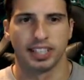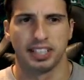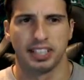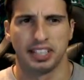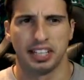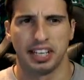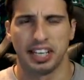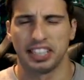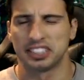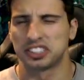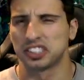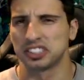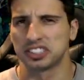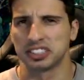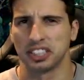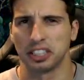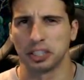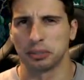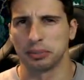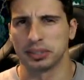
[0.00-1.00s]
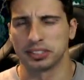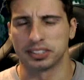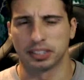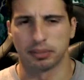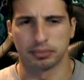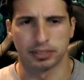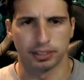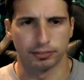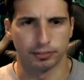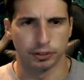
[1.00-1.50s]
It's just a little bit
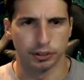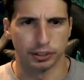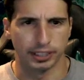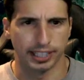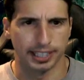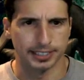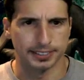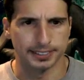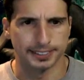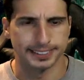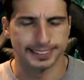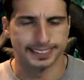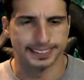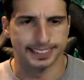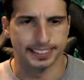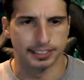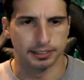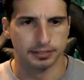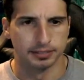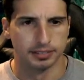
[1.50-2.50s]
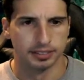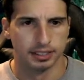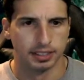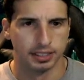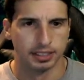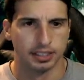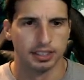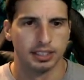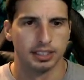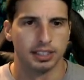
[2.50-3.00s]
something for you guys to see.
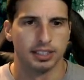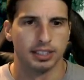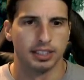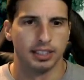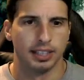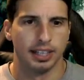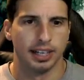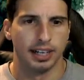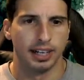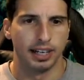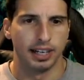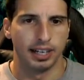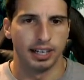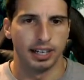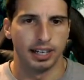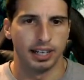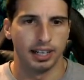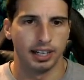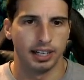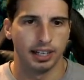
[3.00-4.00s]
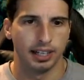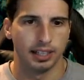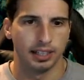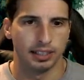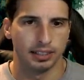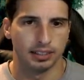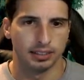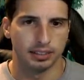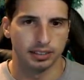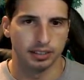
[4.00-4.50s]
Uh,
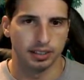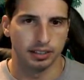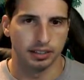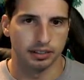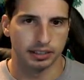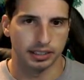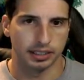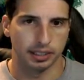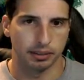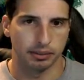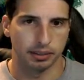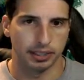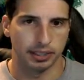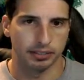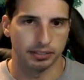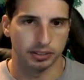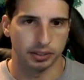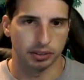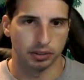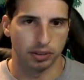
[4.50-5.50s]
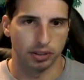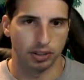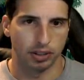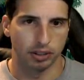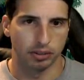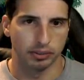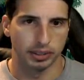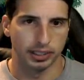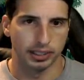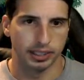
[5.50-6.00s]
okay, we have to go all
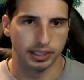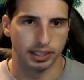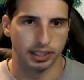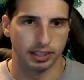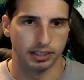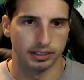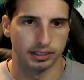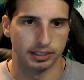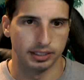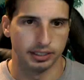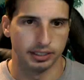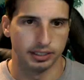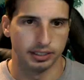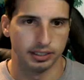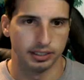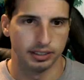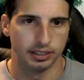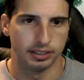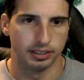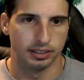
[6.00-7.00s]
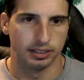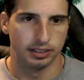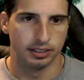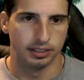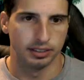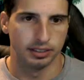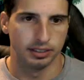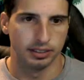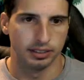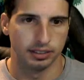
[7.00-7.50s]
the way down
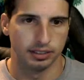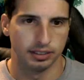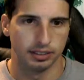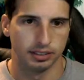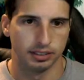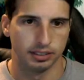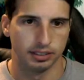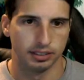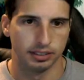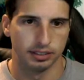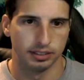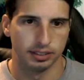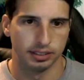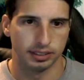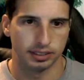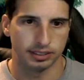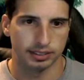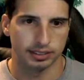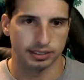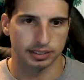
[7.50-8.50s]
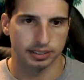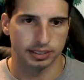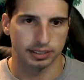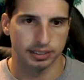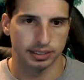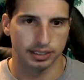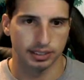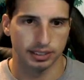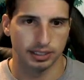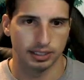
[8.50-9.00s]
here. It's
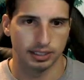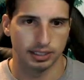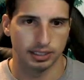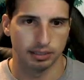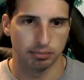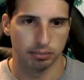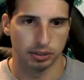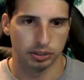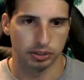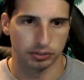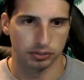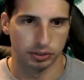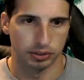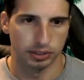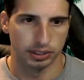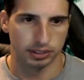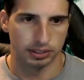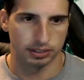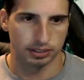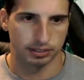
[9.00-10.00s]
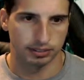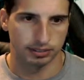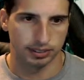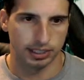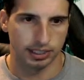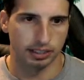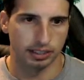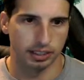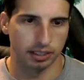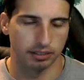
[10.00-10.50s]
uh, a bunch of units.
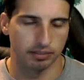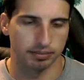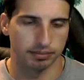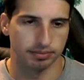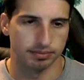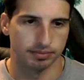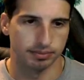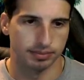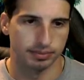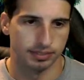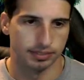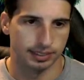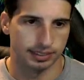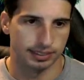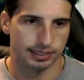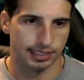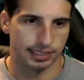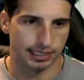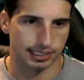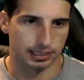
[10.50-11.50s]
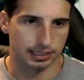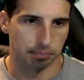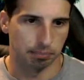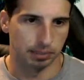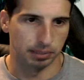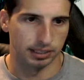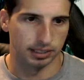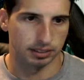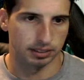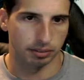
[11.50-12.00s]
There you go. Sexy
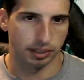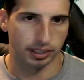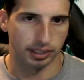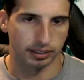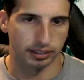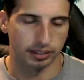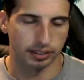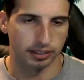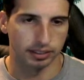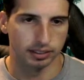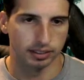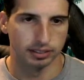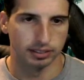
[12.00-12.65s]
beast right here.